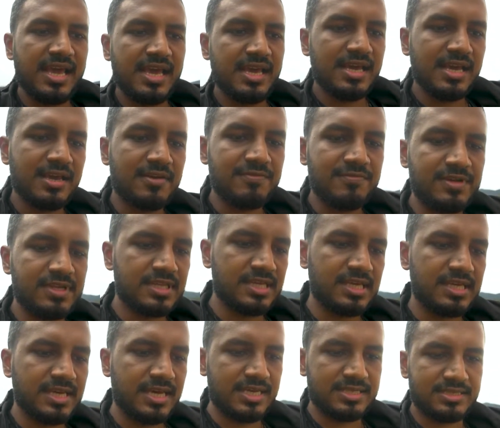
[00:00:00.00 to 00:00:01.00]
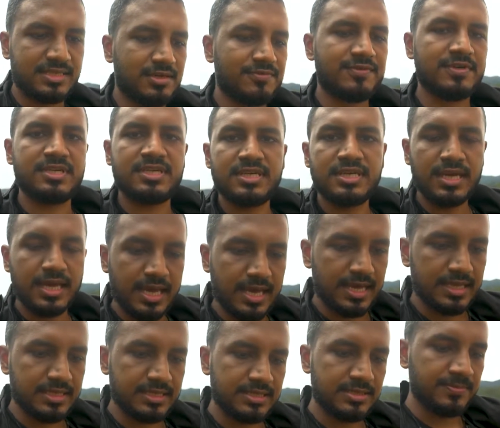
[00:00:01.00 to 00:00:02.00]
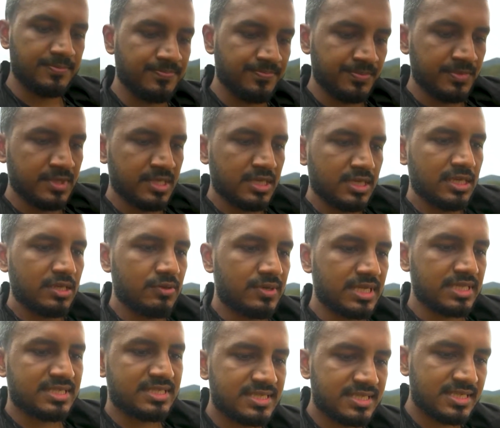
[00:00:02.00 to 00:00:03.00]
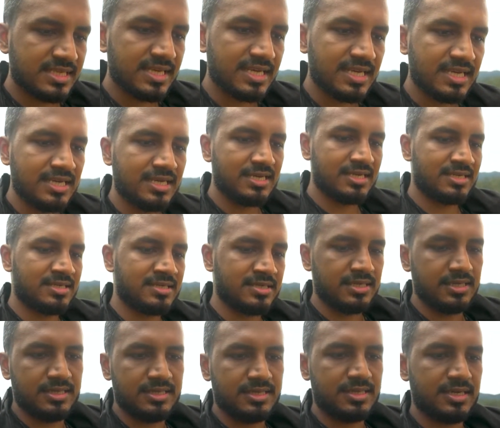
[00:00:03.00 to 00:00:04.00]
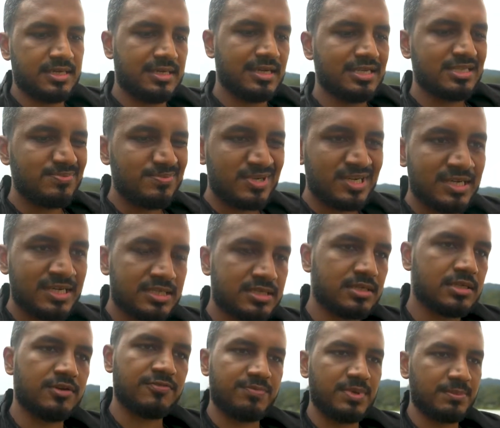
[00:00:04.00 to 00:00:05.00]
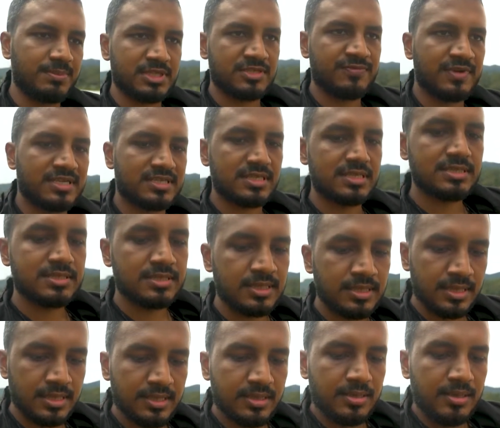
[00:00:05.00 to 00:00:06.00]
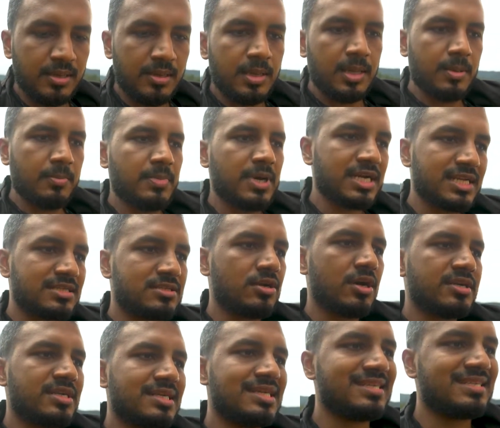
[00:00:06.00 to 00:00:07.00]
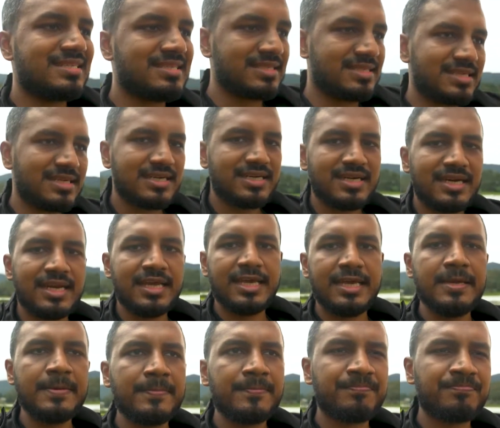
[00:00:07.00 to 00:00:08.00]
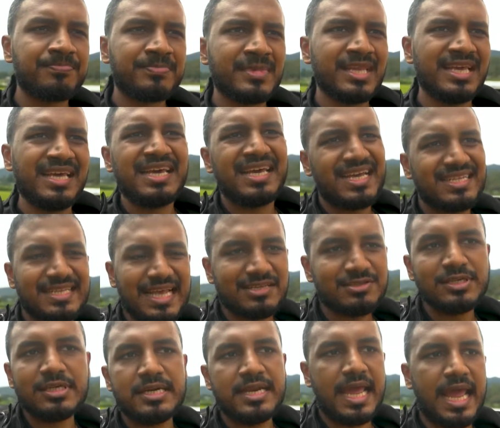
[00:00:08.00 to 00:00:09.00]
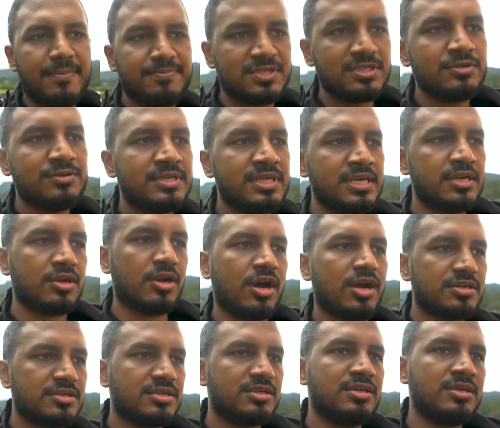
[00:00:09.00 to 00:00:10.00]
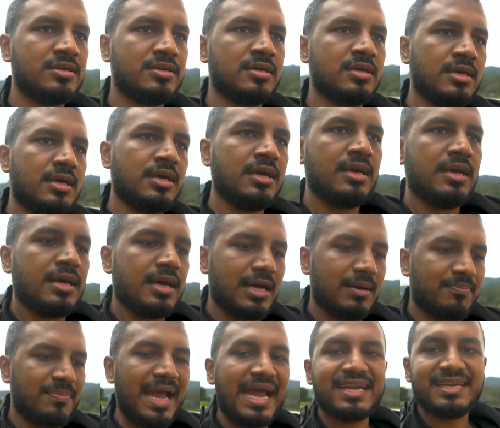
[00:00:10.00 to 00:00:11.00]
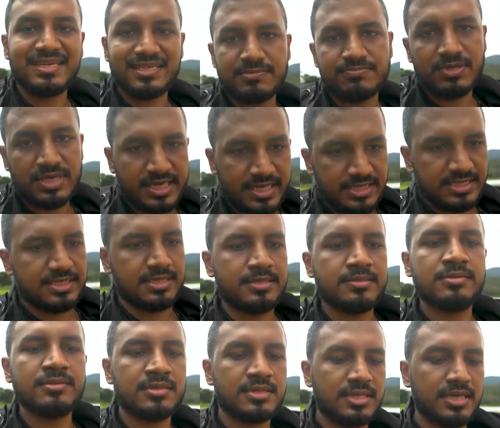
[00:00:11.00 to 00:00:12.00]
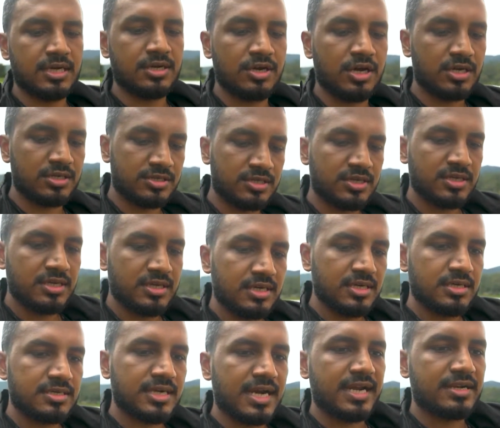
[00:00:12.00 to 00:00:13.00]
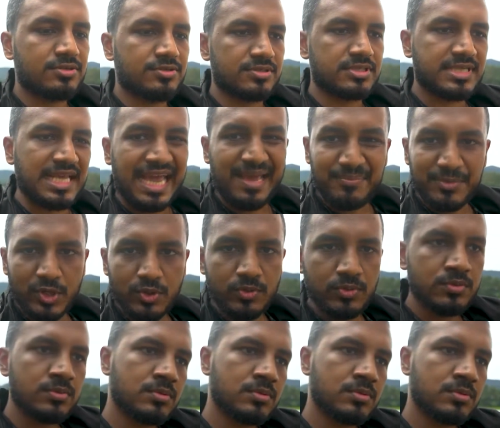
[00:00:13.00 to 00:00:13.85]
everything has suffered, and you can see it in the desperation of people's faces. But it's not necessarily, it's actually absolutely not a bad desperation. They are not trying to scam you.